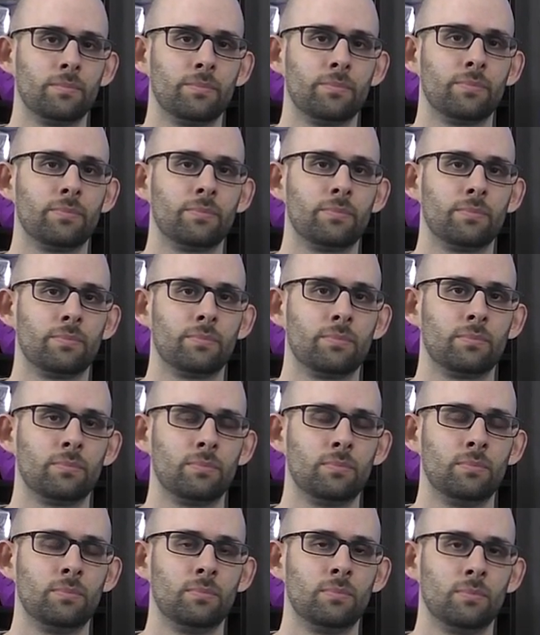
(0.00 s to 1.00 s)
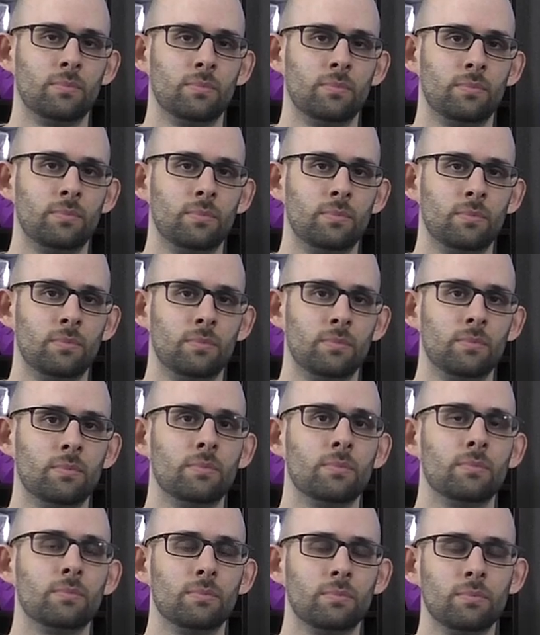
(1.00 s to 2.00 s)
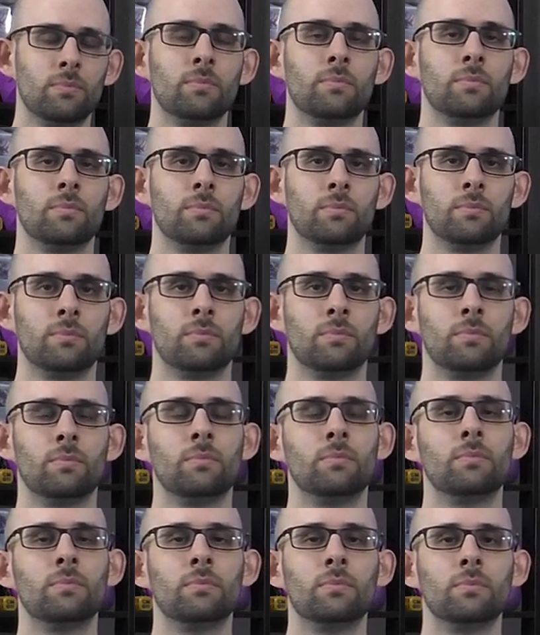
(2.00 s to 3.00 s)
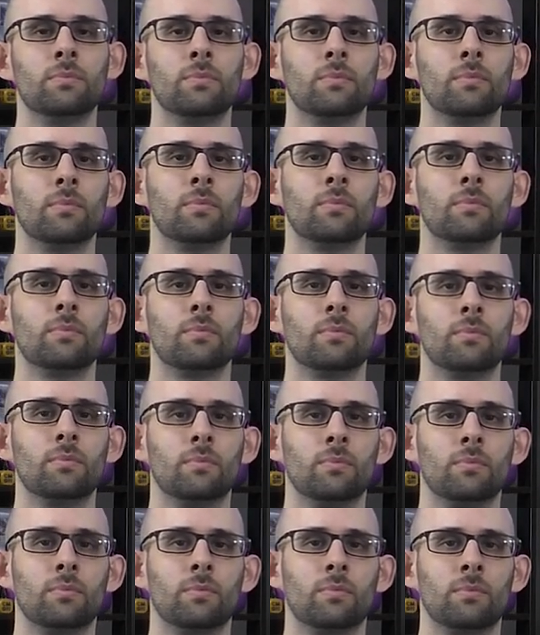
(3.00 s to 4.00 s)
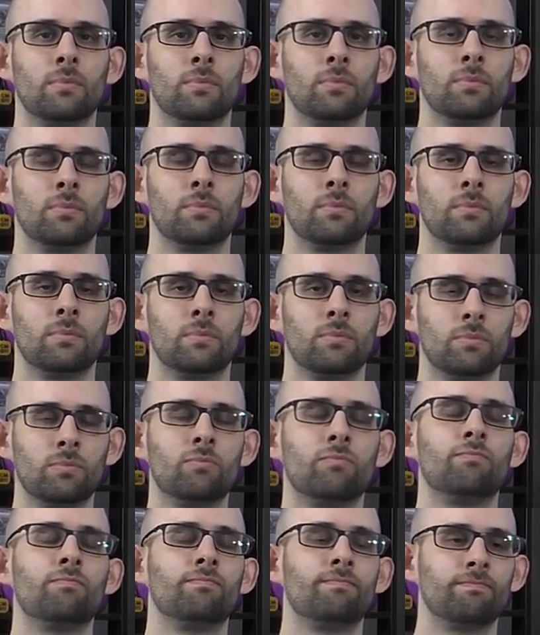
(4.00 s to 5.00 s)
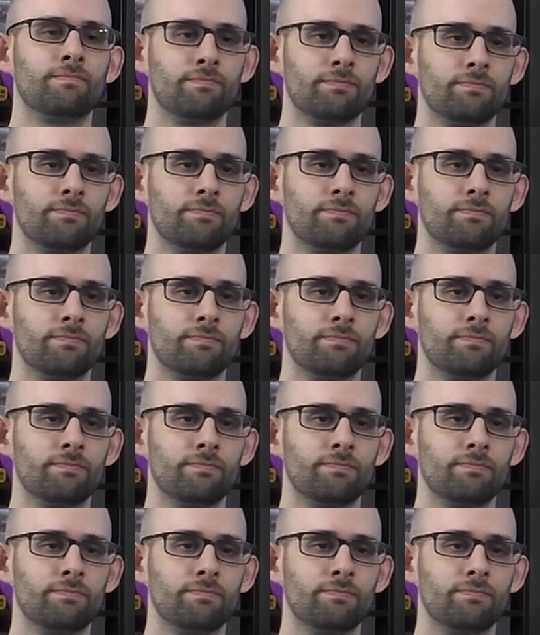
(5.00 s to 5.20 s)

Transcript: [no speech]